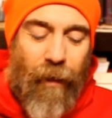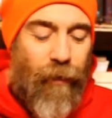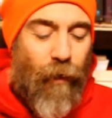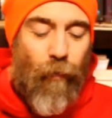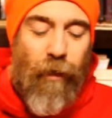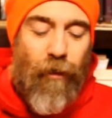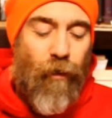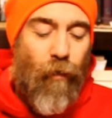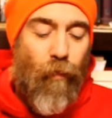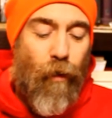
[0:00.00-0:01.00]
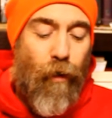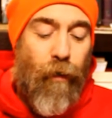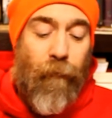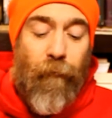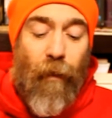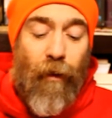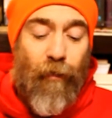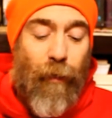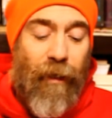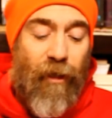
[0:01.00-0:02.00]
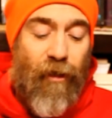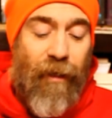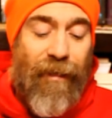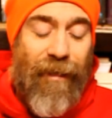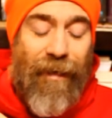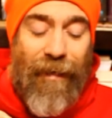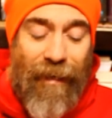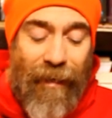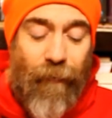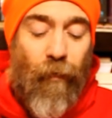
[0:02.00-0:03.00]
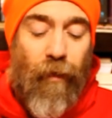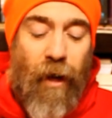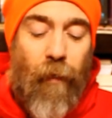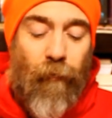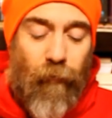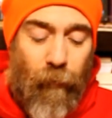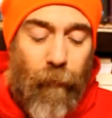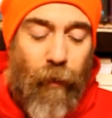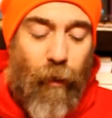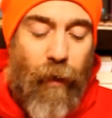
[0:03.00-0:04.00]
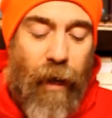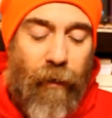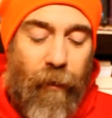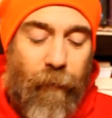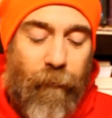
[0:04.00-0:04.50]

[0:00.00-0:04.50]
The original word of false religion is that evil comes from the Creator,